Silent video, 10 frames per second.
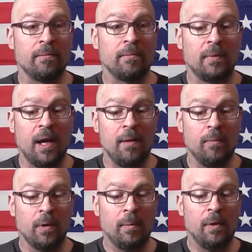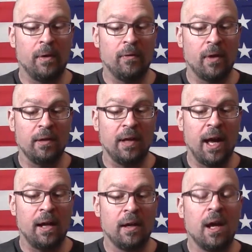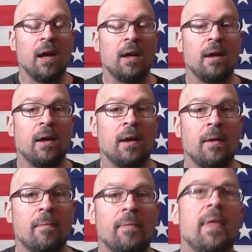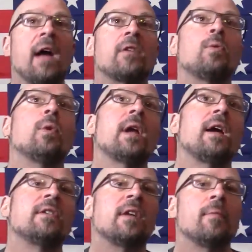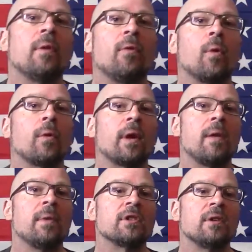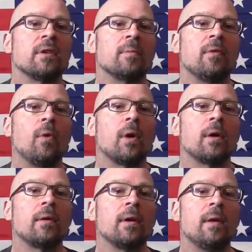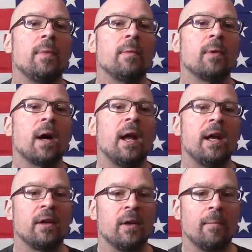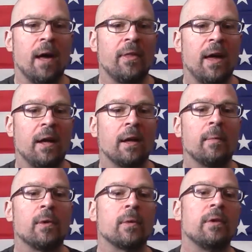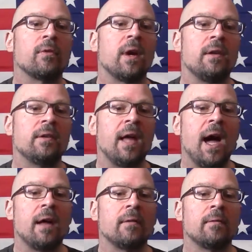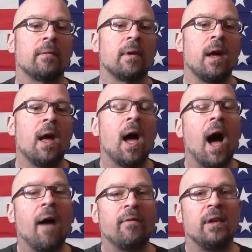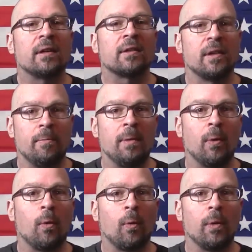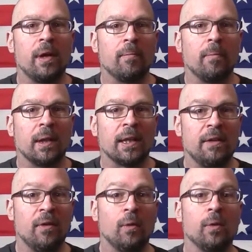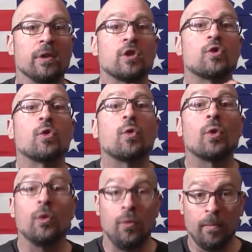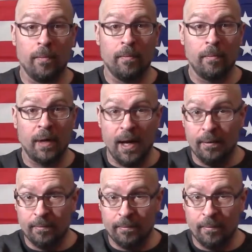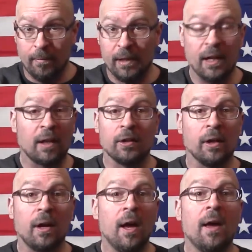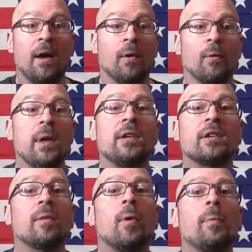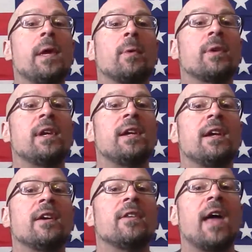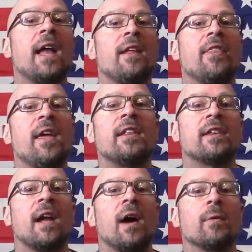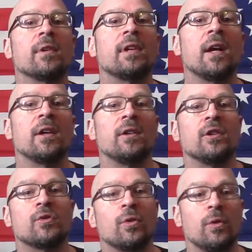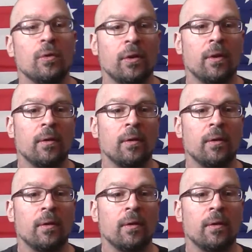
Okay, let me rephrase that. That's what I had said before when I mentioned this before, and people got angry about that. Let me rephrase that. Obviously, people didn't believe it was true. Okay, make that clear. Reasonable people didn't hear that and think that I was telling the truth.